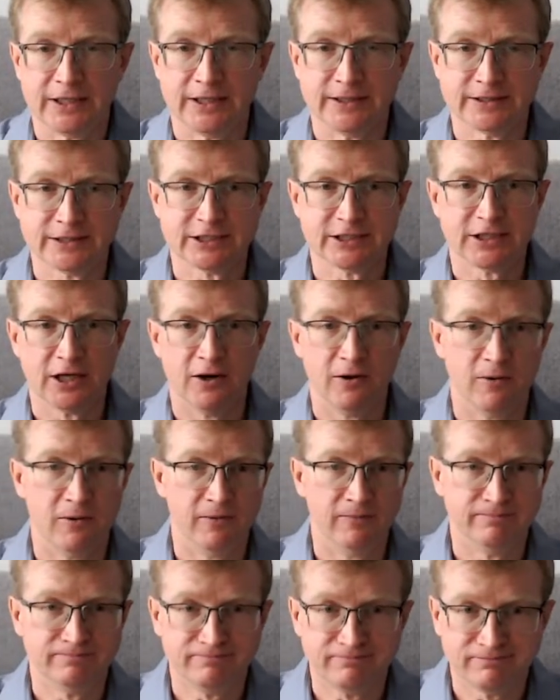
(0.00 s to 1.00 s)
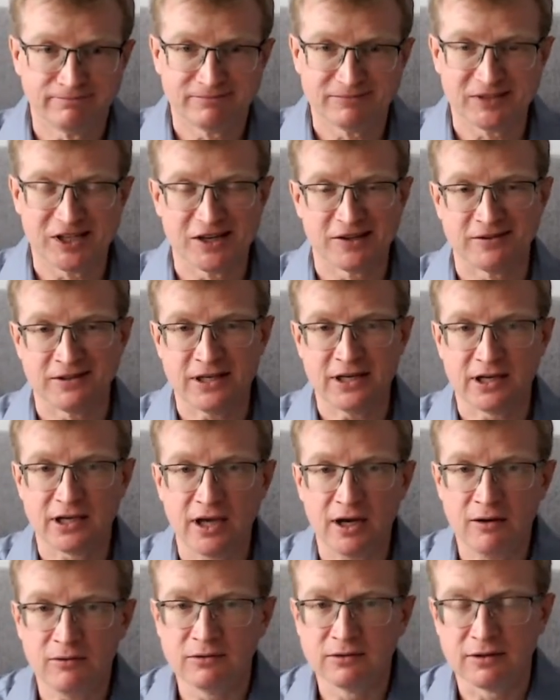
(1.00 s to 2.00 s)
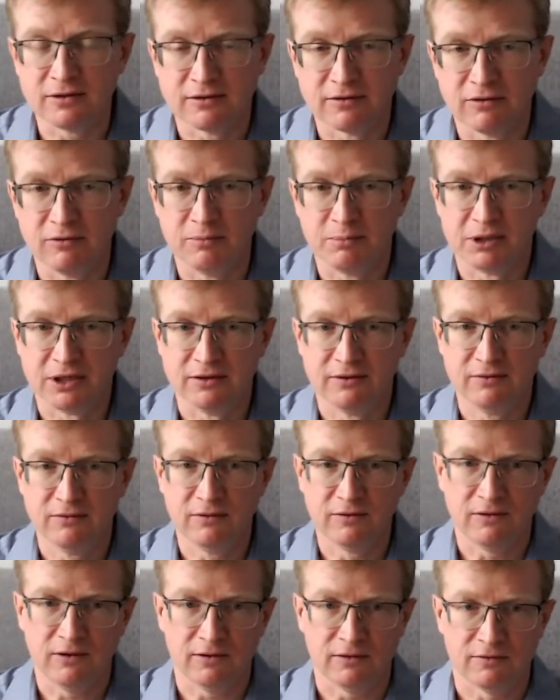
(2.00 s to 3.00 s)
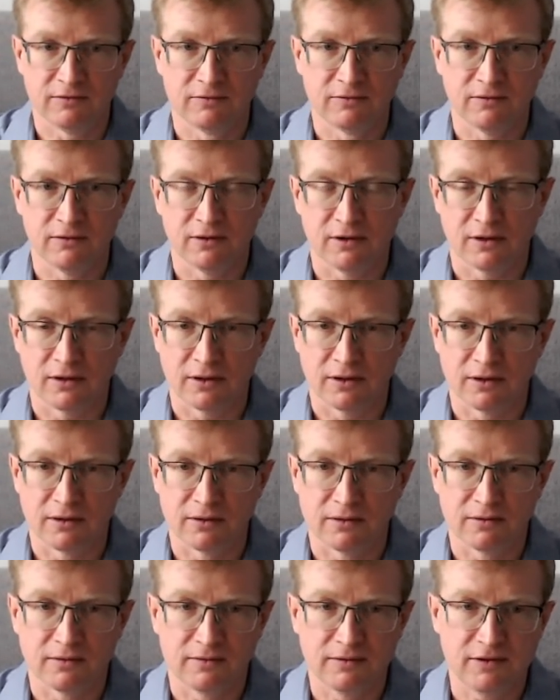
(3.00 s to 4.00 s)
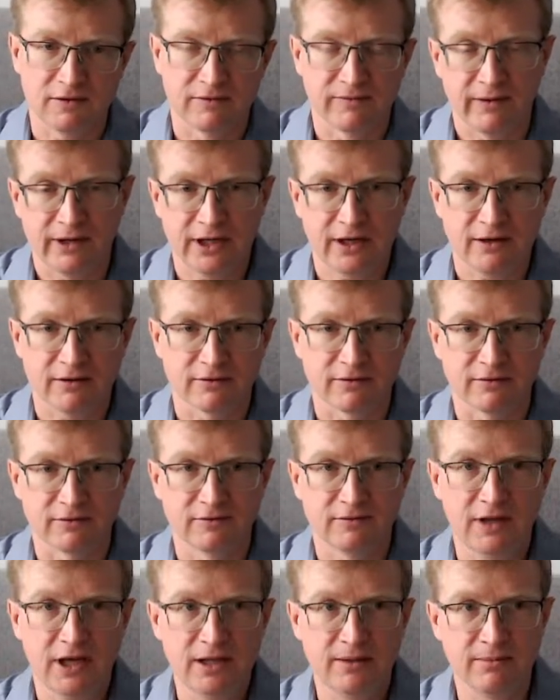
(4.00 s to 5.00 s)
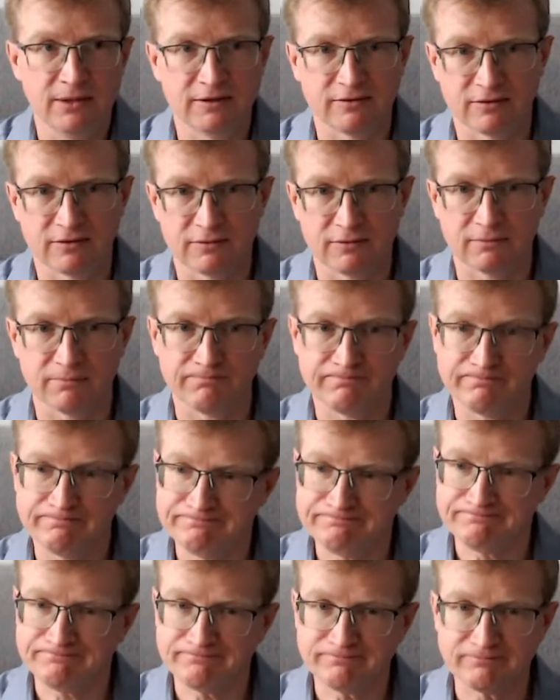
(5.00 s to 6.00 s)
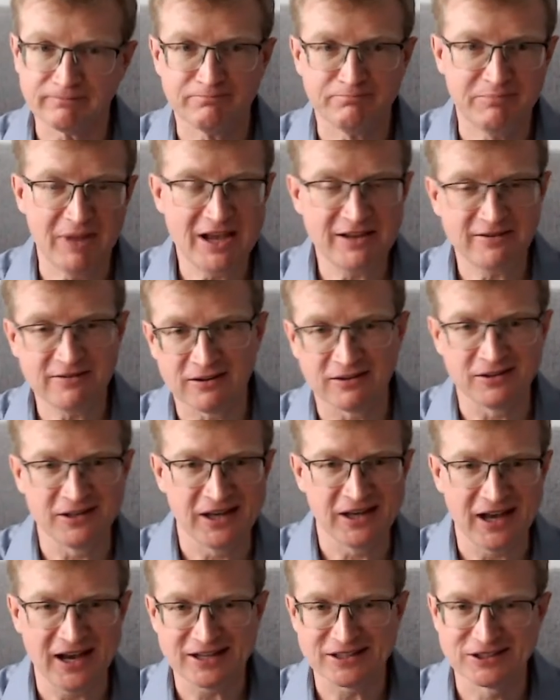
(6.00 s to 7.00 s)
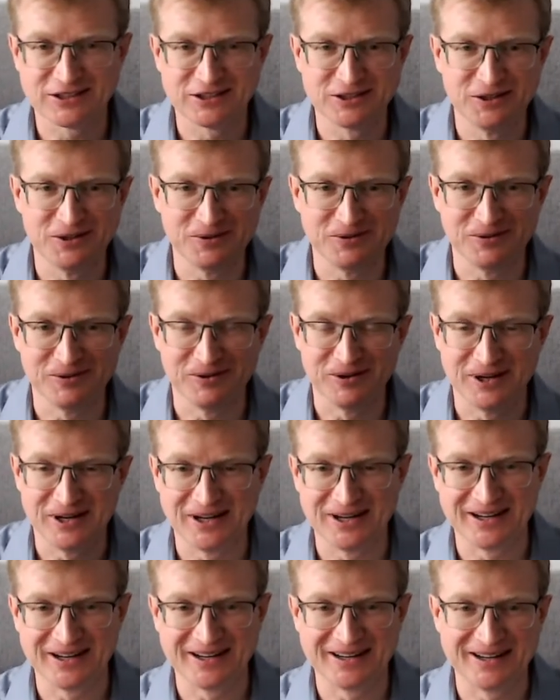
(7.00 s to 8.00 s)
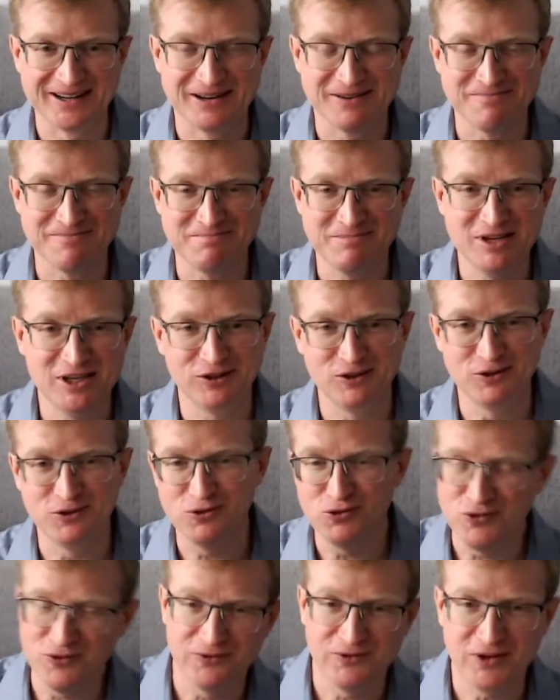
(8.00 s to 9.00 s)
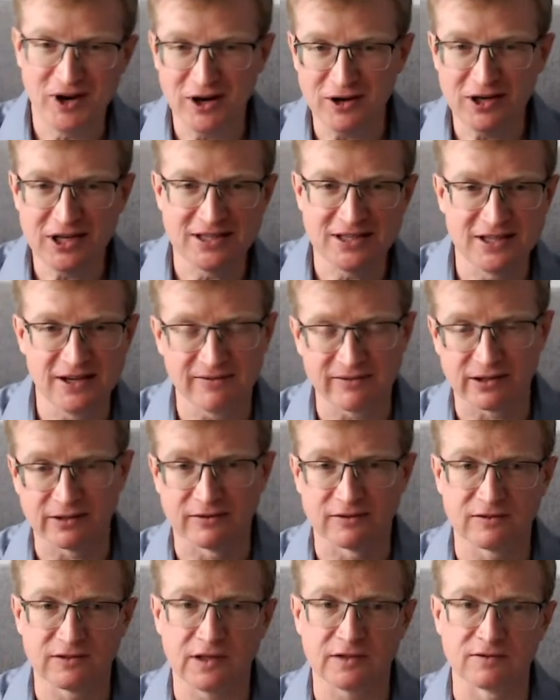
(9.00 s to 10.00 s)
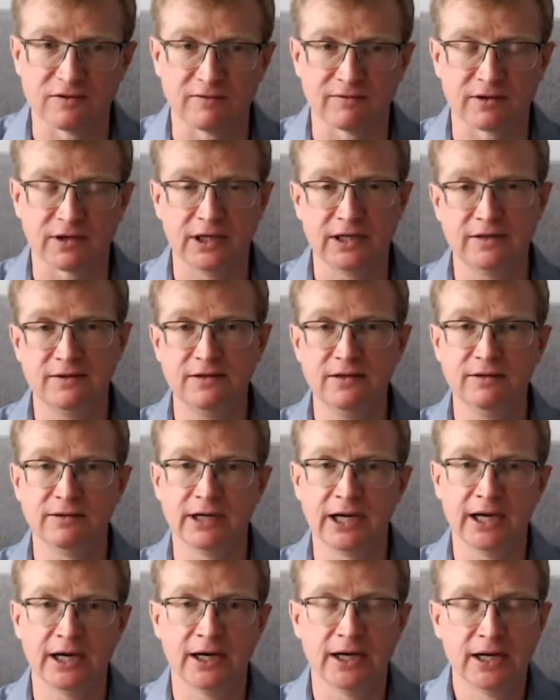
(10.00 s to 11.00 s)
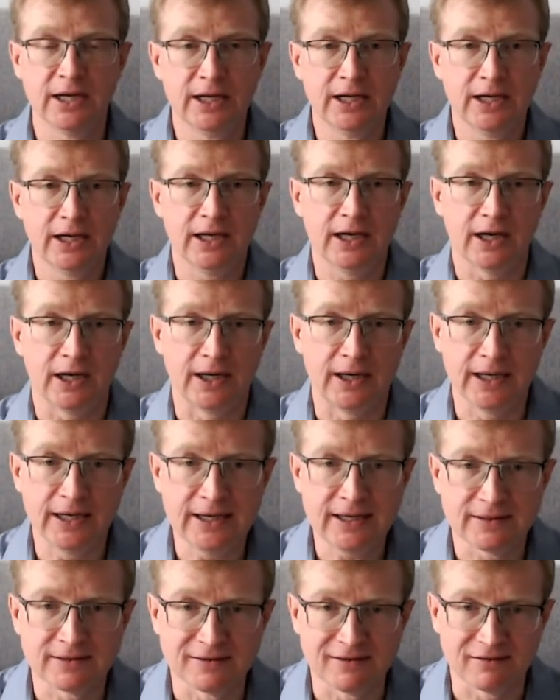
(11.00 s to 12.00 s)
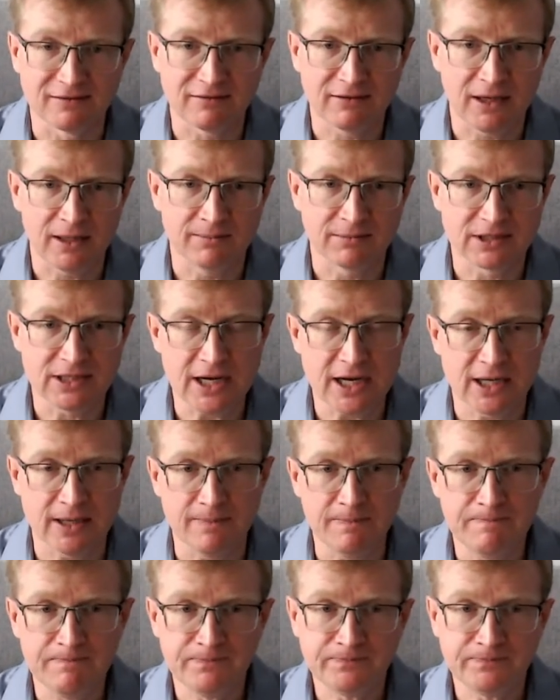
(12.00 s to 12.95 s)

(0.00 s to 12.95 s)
So the accountant who produces these financial statements basically has to meet two very different sets of criteria at the same time.